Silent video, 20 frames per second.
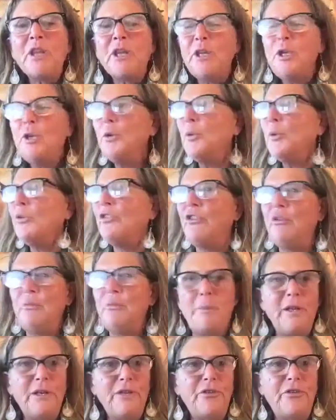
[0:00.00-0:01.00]
you will see
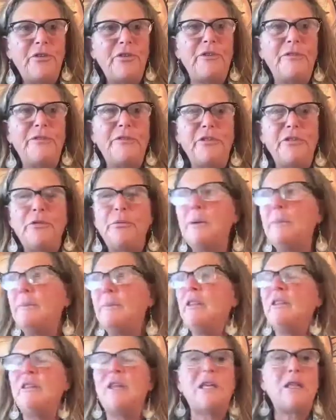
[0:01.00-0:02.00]
pictures of this
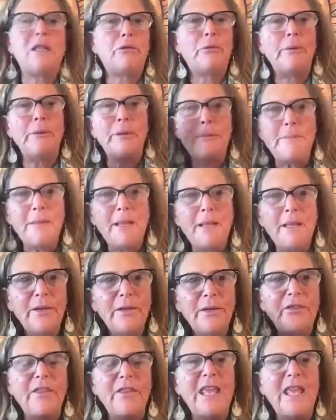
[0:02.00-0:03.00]
woman like throwing
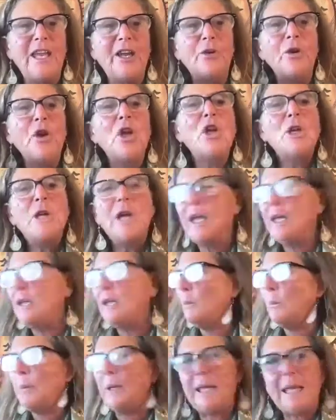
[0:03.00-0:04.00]
melons in the air in
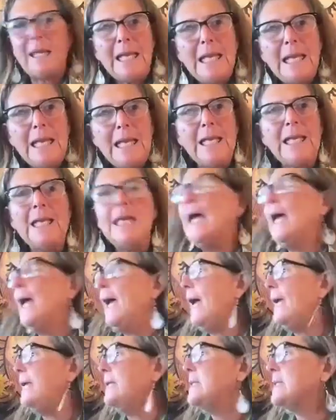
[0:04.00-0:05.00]
her bikini
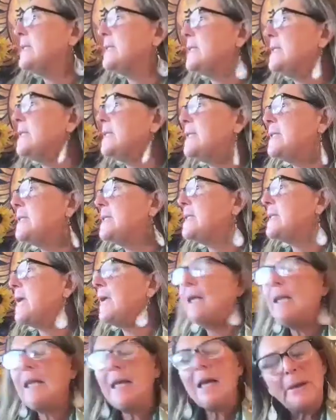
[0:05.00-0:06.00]
and
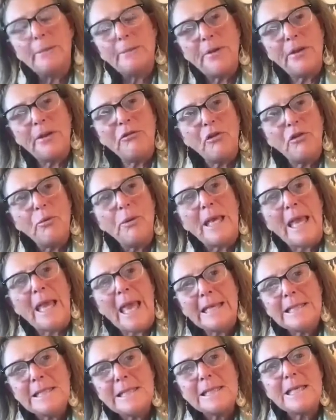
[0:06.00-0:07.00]
standing up and doing
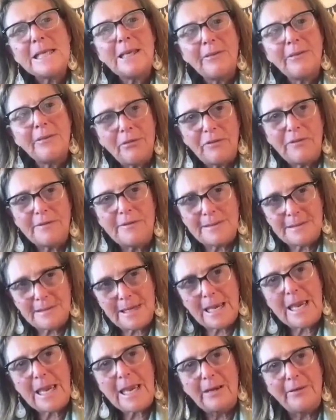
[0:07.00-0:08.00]
headstands in the
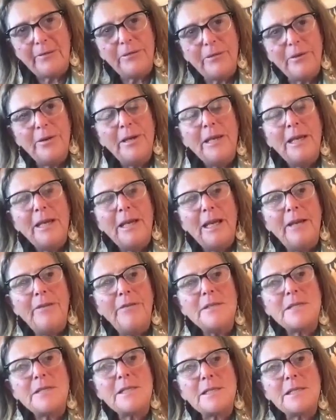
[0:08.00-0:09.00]
sand. And
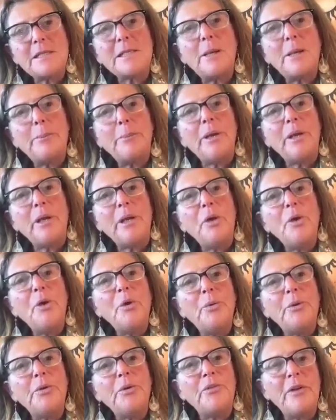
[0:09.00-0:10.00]
this is somebody who
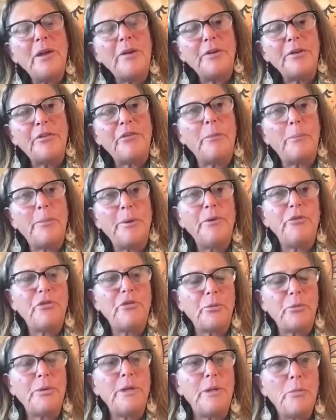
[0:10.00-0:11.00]
was never supposed
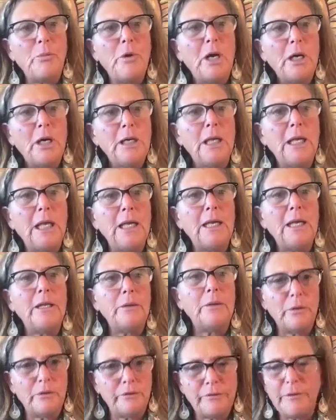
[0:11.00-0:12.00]
to really walk again
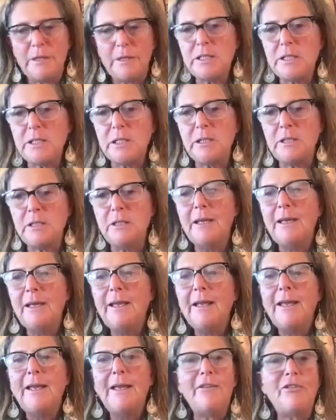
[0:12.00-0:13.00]
or function.
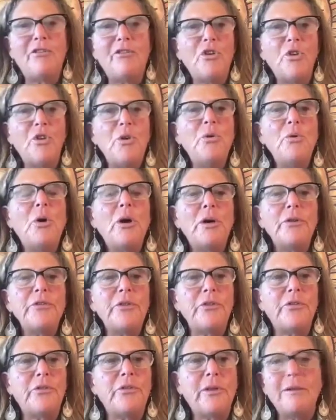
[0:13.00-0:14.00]
And so you all
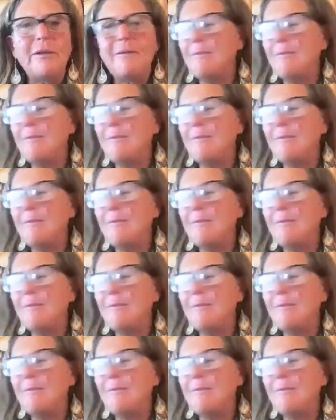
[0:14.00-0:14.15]
just